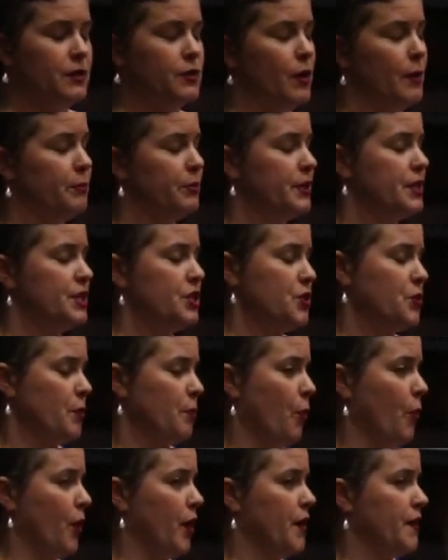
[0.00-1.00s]
So I'm pleased to
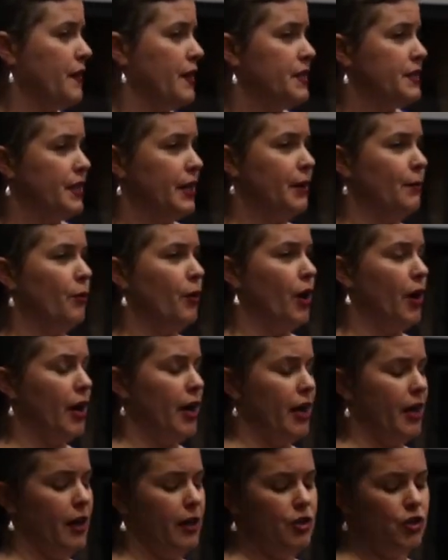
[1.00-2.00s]
report that Santa
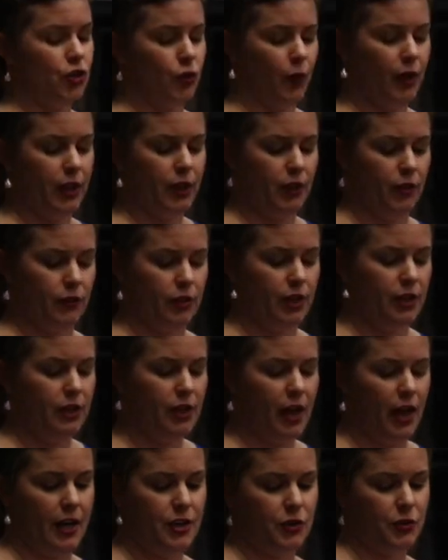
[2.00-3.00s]
Maria Joint
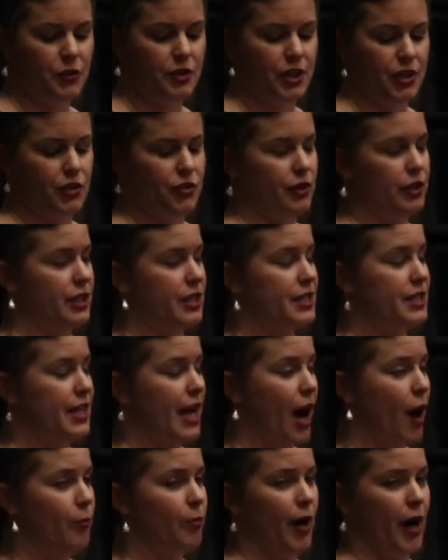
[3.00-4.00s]
Union High School District is
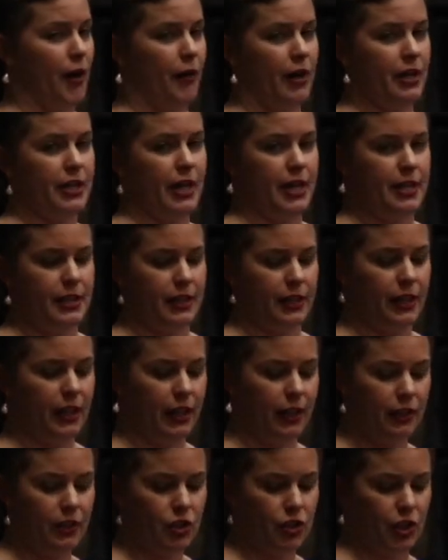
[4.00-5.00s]
now prioritizing
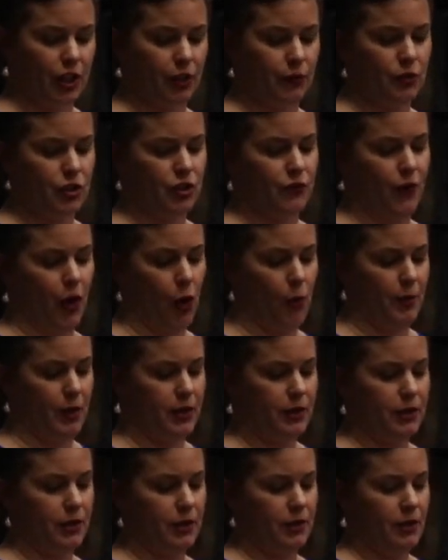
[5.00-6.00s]
English language
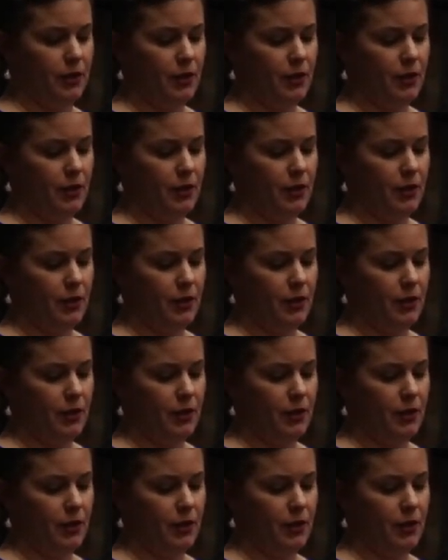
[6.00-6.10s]
development.